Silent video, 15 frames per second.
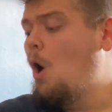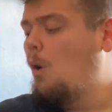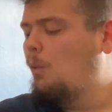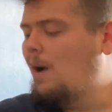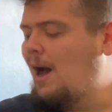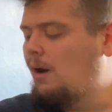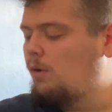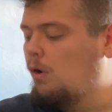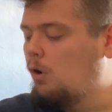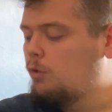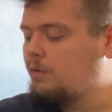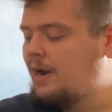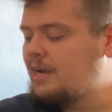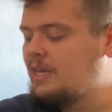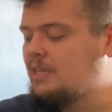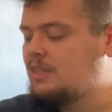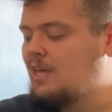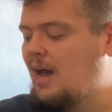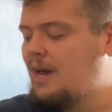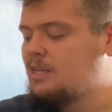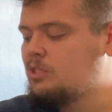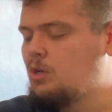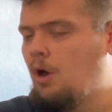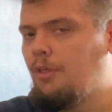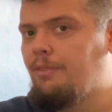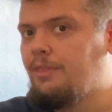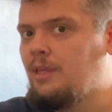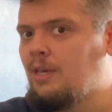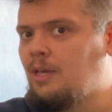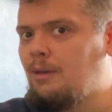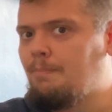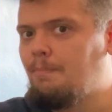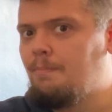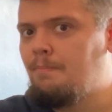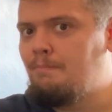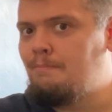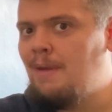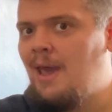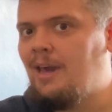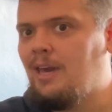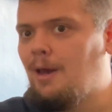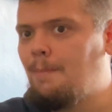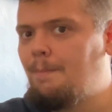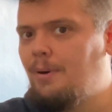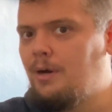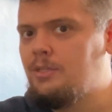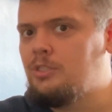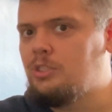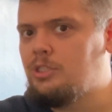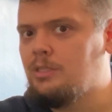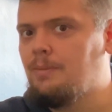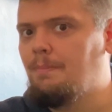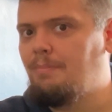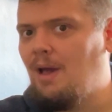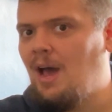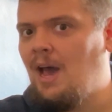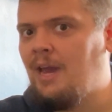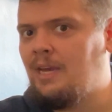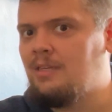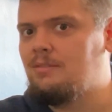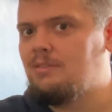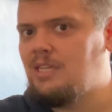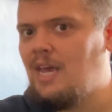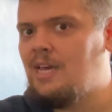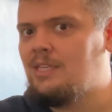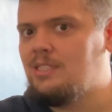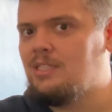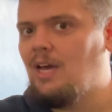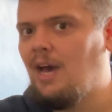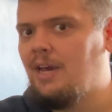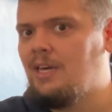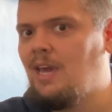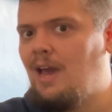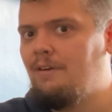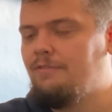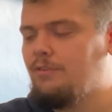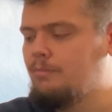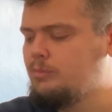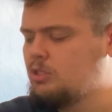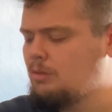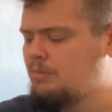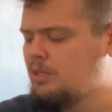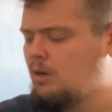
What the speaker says: Wow, already that has got the mega pungent pine taste that I get from some of the